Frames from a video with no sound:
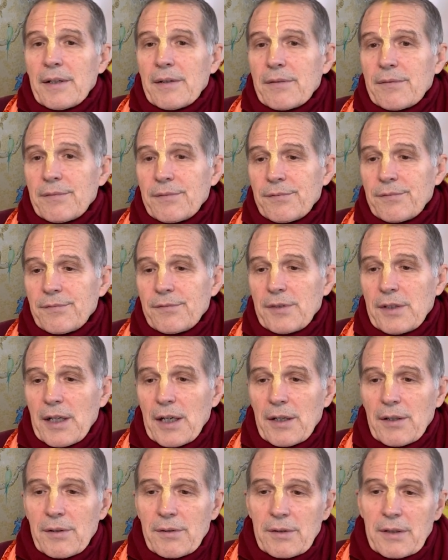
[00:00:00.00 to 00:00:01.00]
We
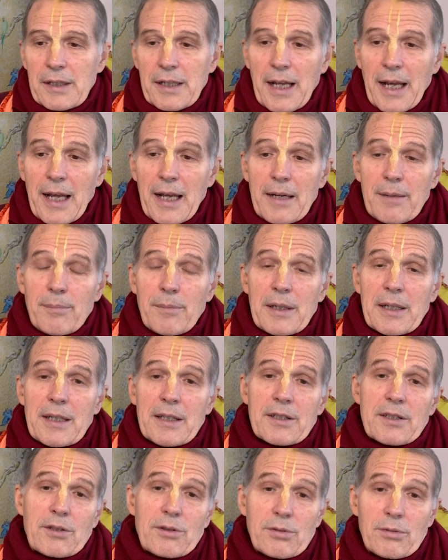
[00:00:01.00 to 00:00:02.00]
are only 8
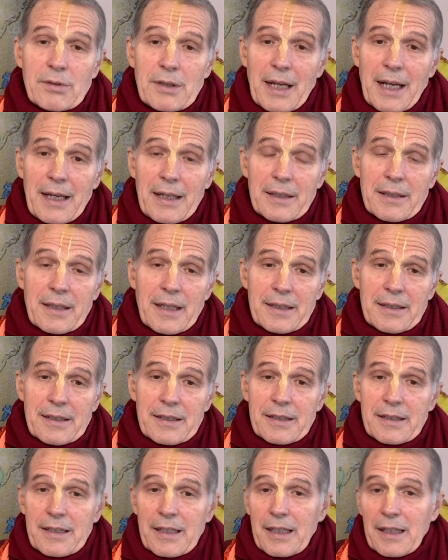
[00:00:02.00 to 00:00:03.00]
minutes too late. That's
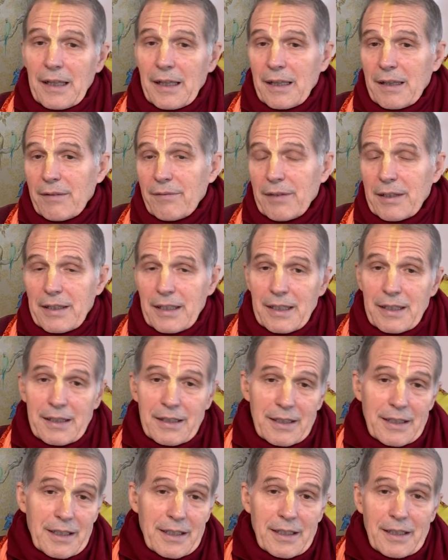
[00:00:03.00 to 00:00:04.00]
still
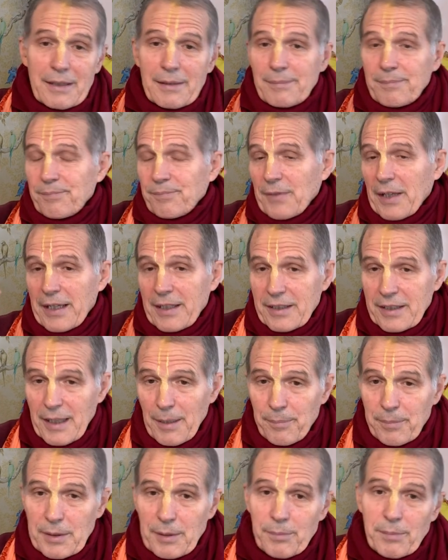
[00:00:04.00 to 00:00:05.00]
within the
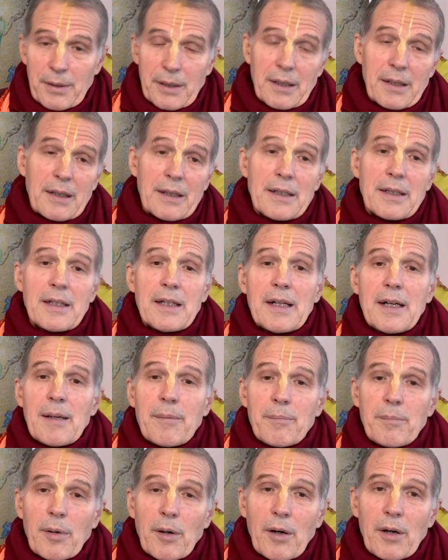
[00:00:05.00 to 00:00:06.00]
acceptable
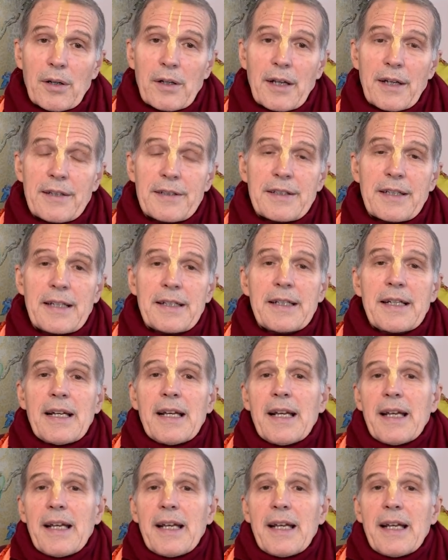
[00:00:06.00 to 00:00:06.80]
borders. And